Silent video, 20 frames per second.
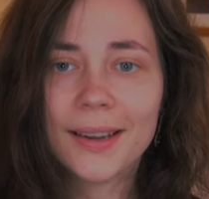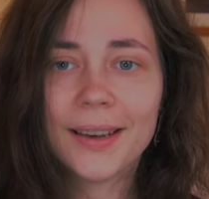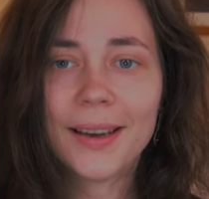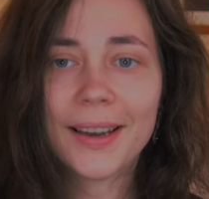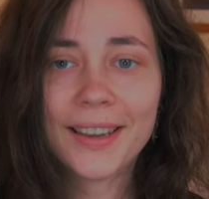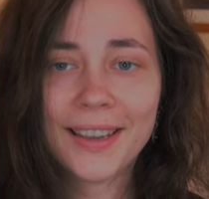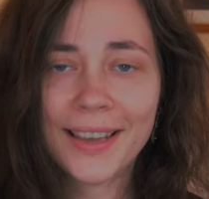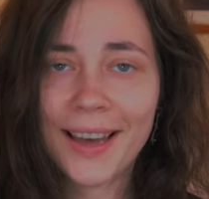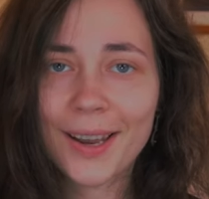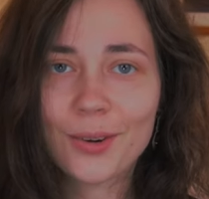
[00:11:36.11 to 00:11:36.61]

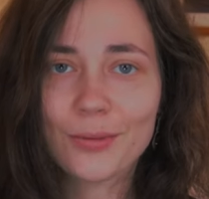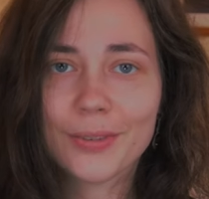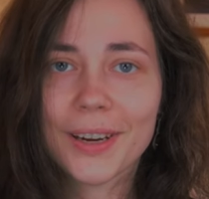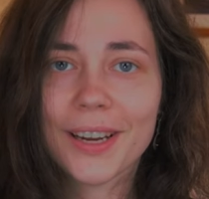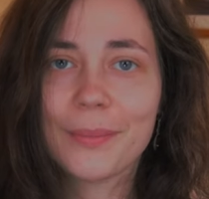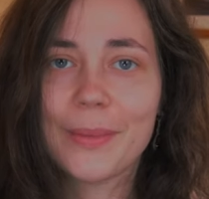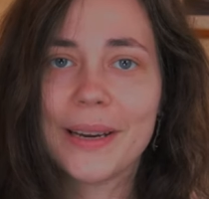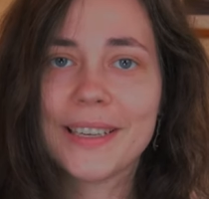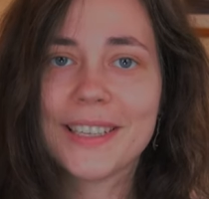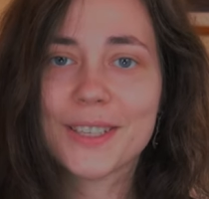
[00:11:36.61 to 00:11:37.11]
I cannot
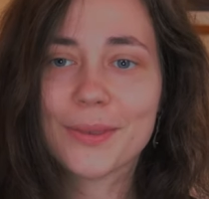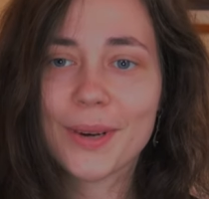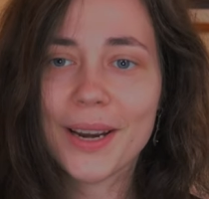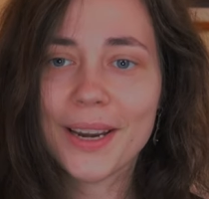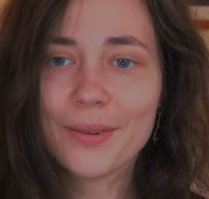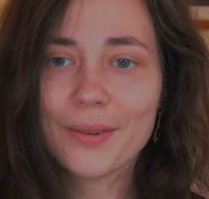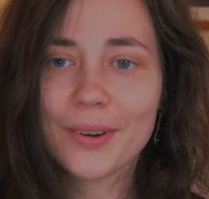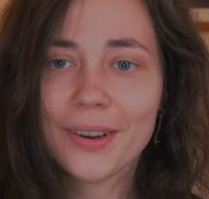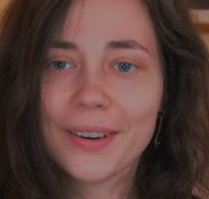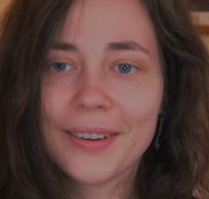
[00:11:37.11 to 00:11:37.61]
recommend it to
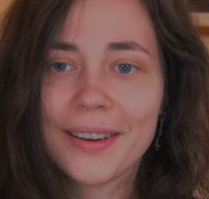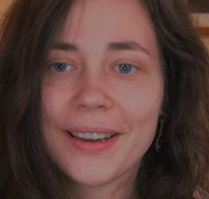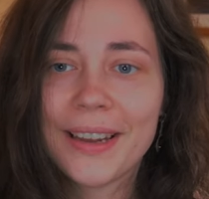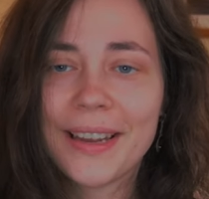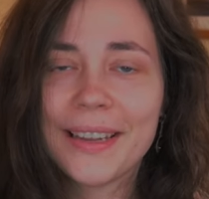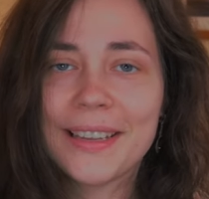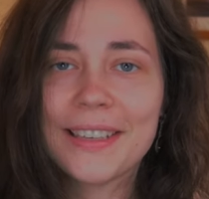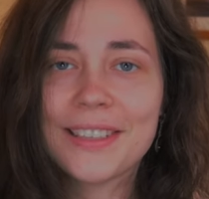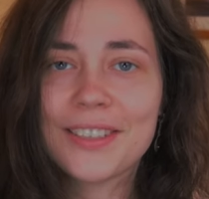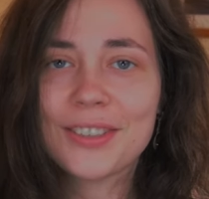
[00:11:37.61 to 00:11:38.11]
anyone.
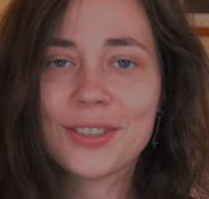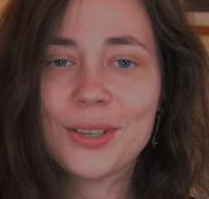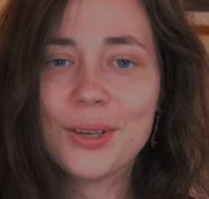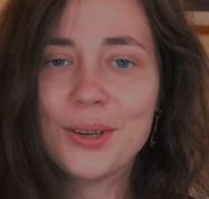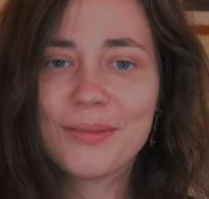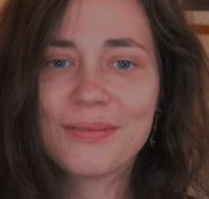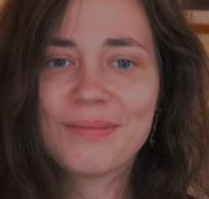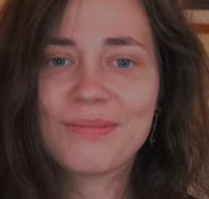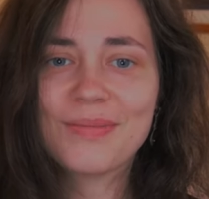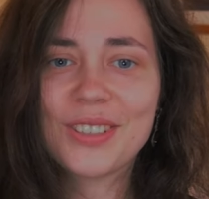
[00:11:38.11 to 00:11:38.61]
It's
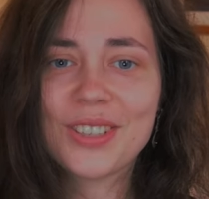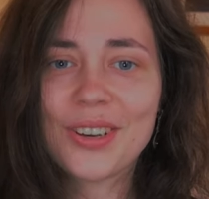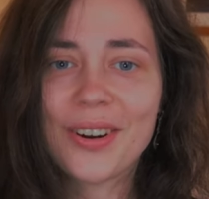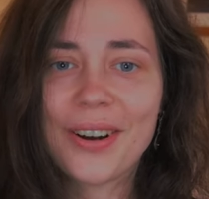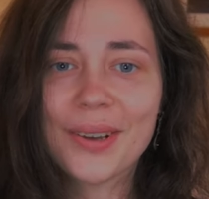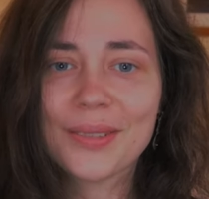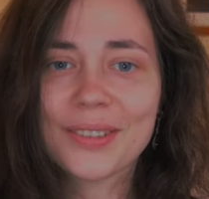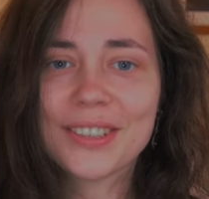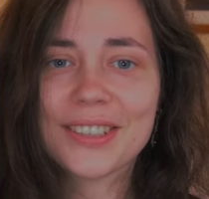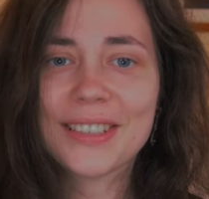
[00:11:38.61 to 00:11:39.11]
too
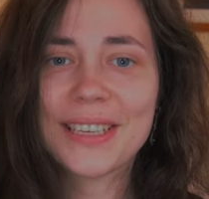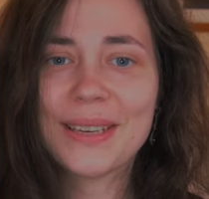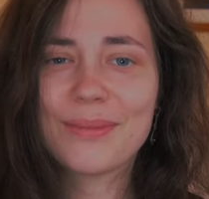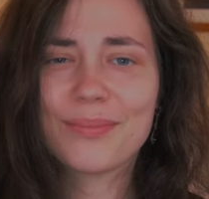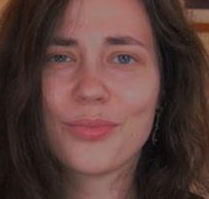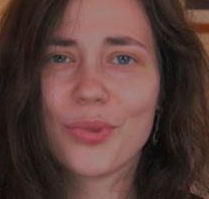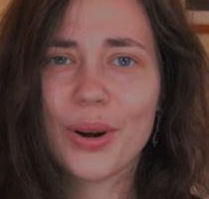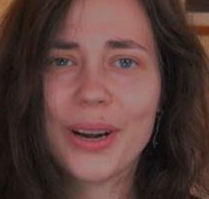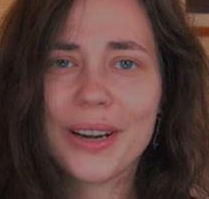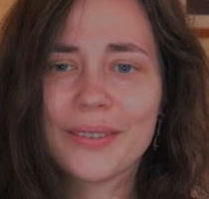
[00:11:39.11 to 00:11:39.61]
childishly
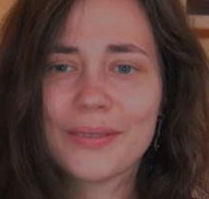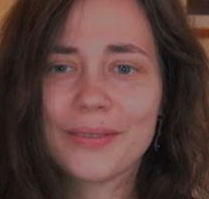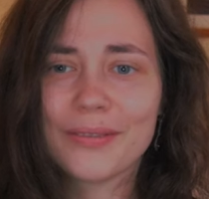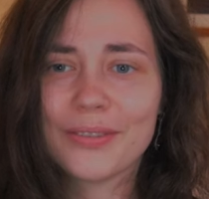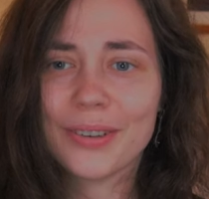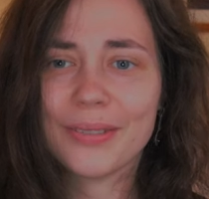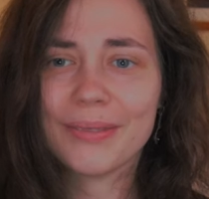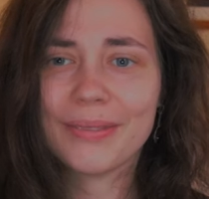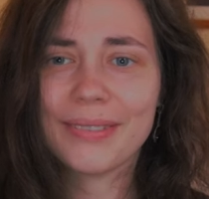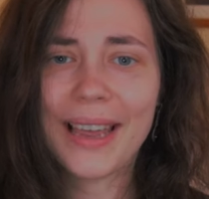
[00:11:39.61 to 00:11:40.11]
written
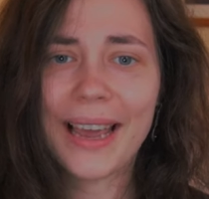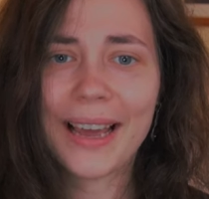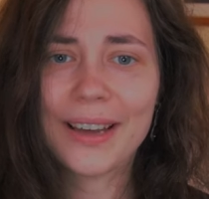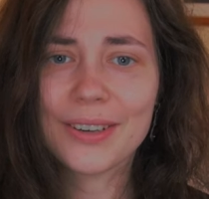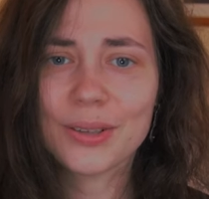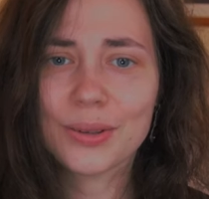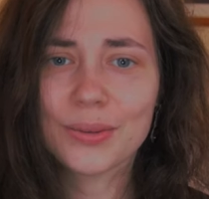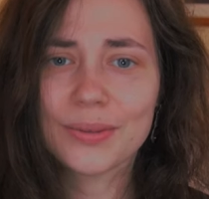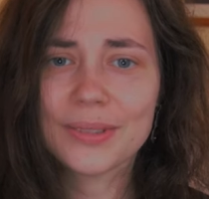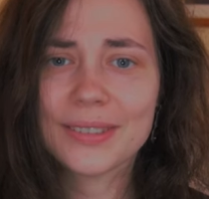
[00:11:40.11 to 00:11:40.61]
for
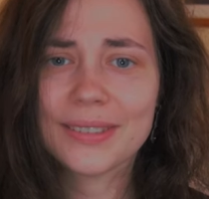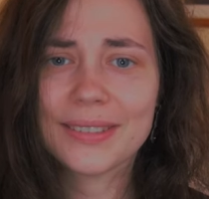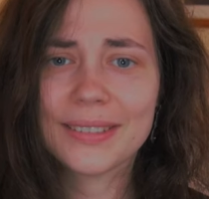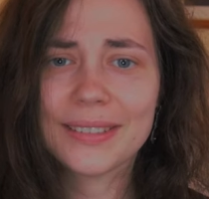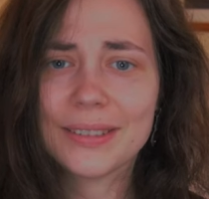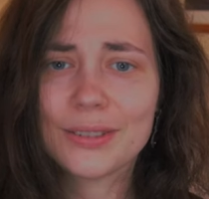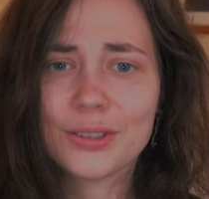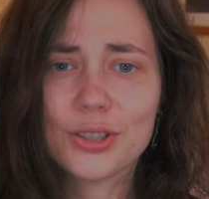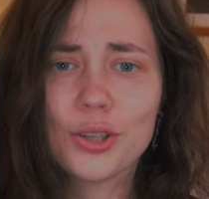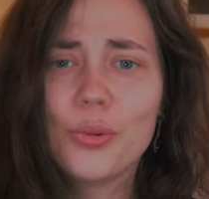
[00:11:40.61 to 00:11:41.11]
adults,
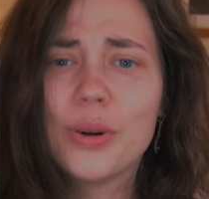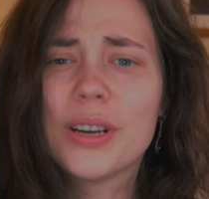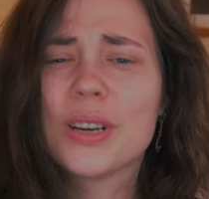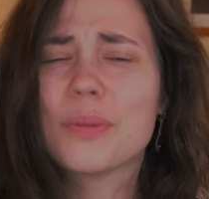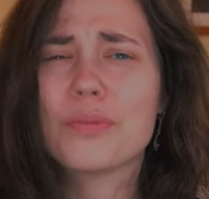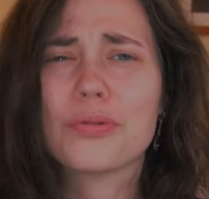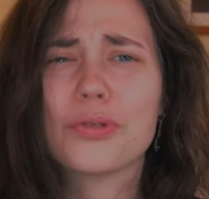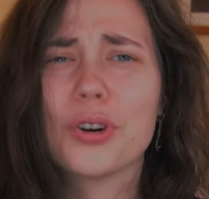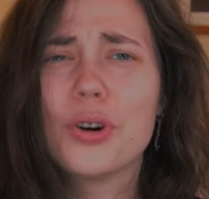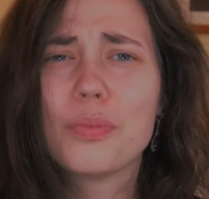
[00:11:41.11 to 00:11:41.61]
too
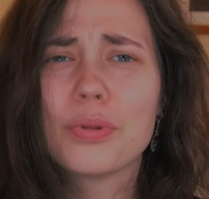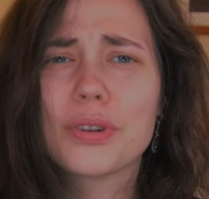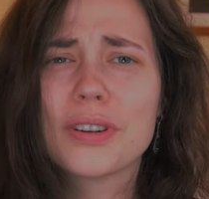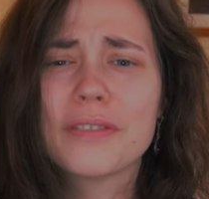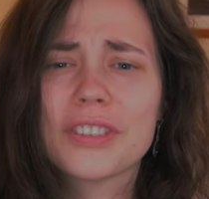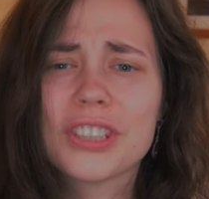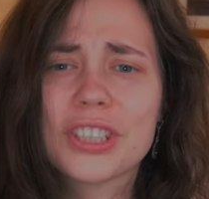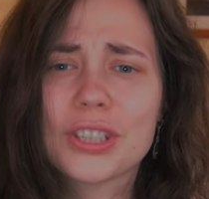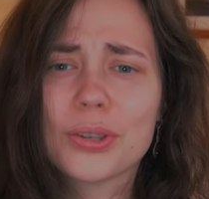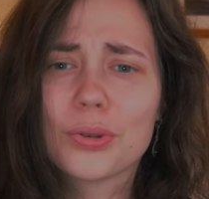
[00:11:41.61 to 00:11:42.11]
inappropriate
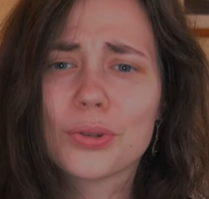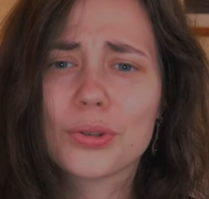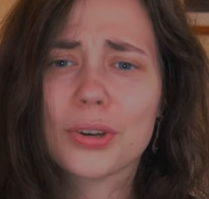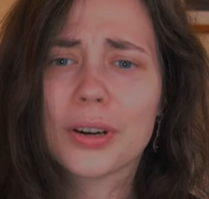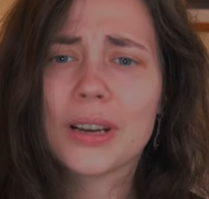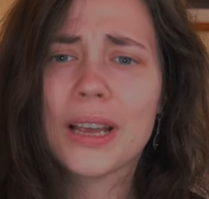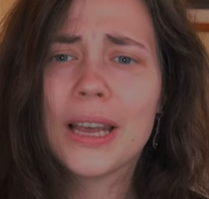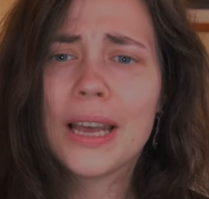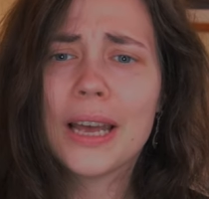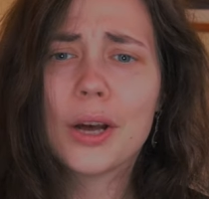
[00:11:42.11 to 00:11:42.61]
for
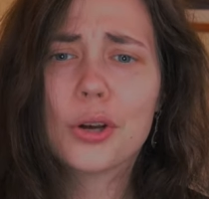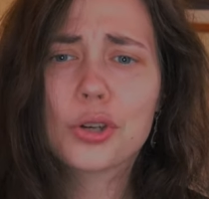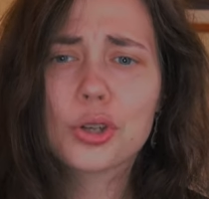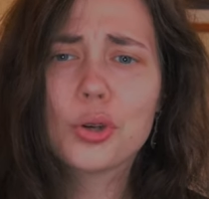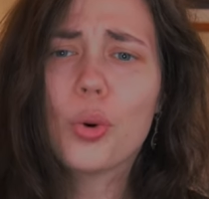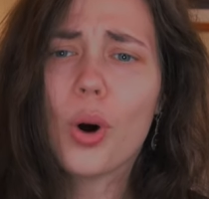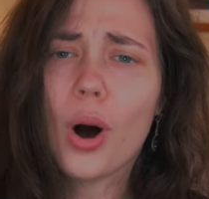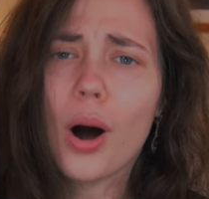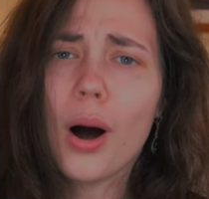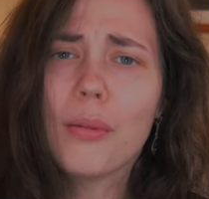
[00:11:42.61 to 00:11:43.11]
children, and
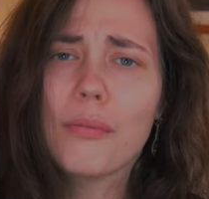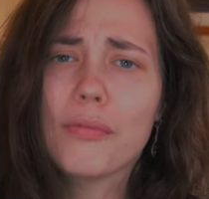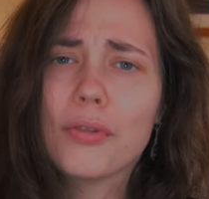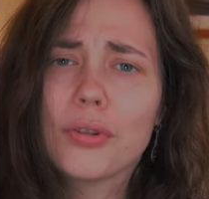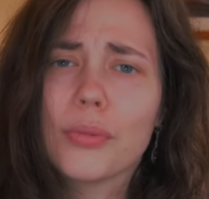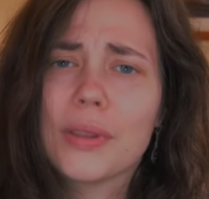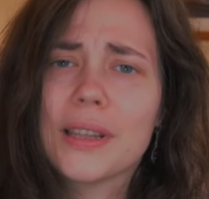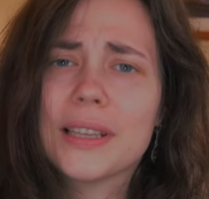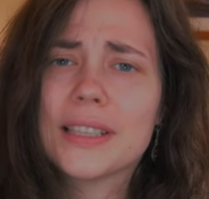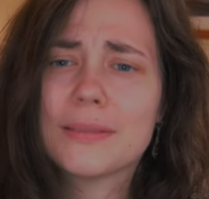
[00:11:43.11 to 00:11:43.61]
too
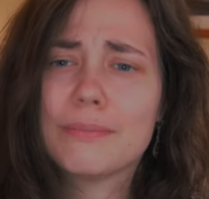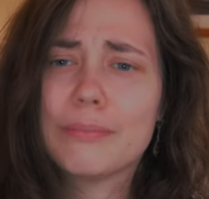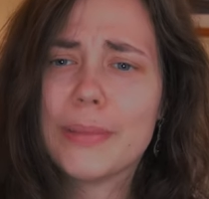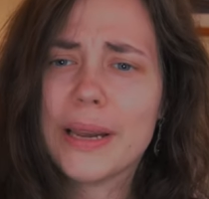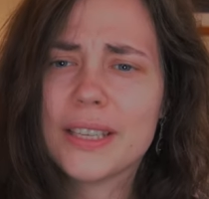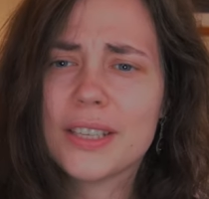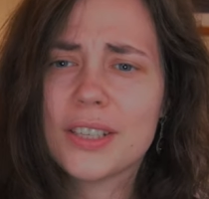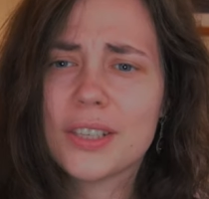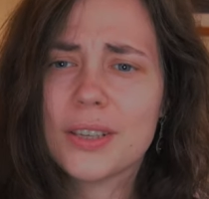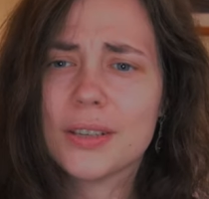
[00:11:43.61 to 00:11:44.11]
harmful with its
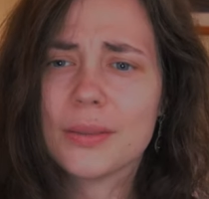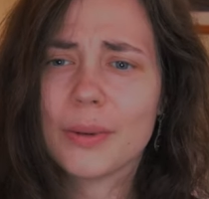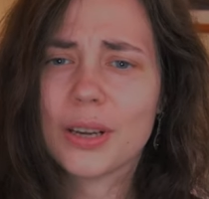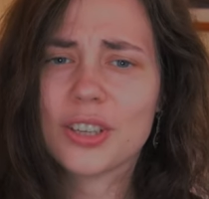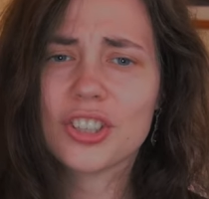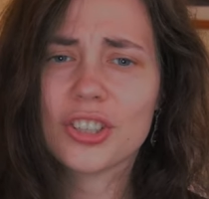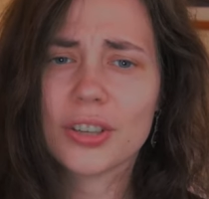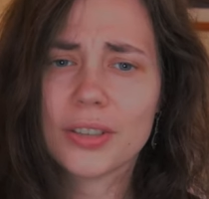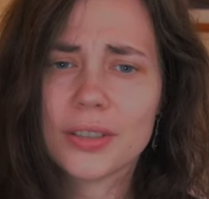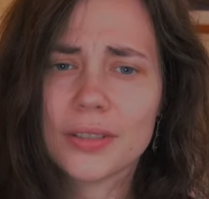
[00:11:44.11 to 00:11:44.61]
messages
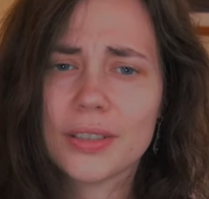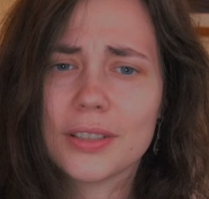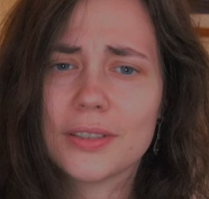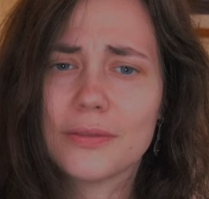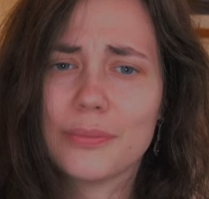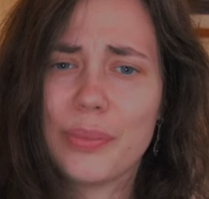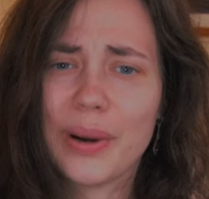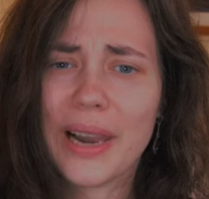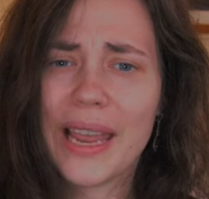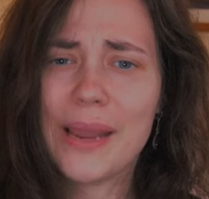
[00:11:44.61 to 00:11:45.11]
about justice,
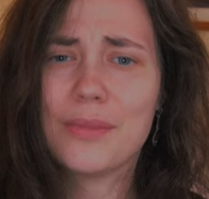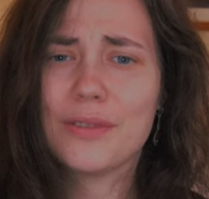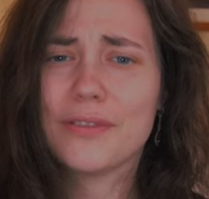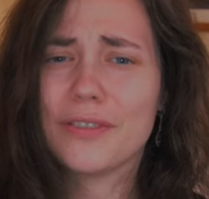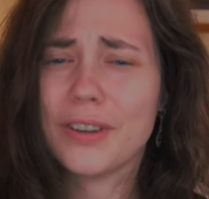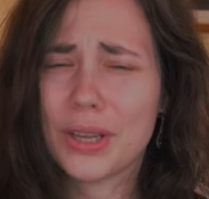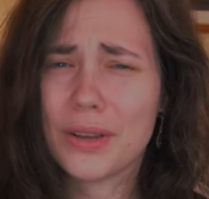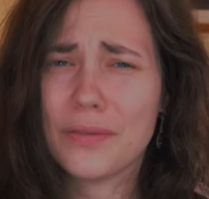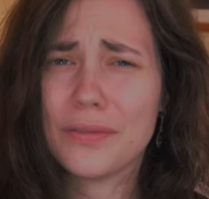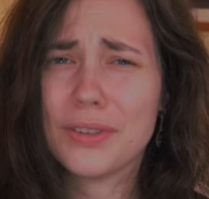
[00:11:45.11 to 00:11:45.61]
blame, and
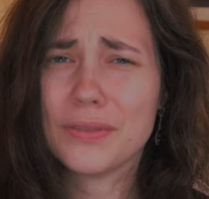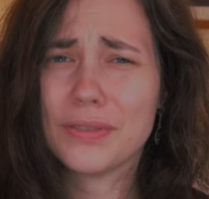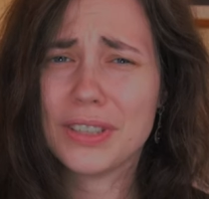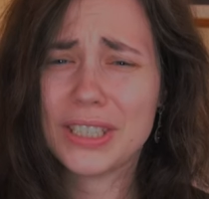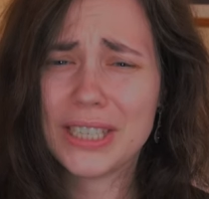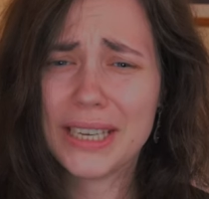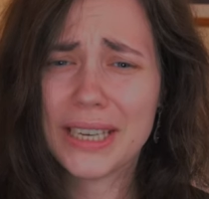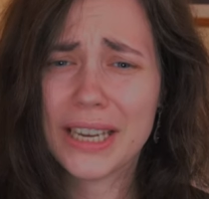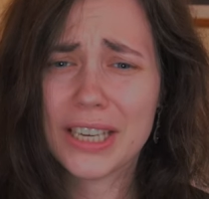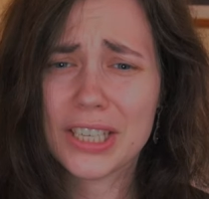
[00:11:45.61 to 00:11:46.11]
forgiveness for
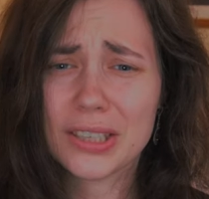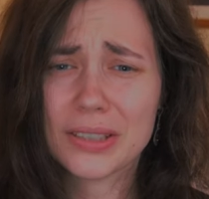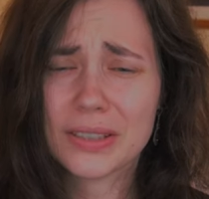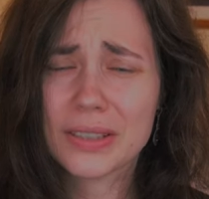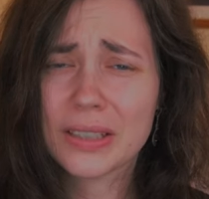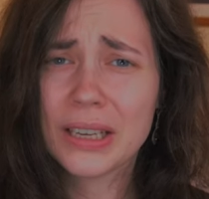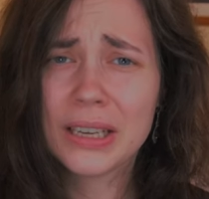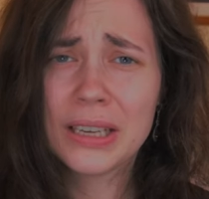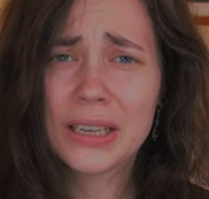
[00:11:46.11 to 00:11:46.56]
teenagers.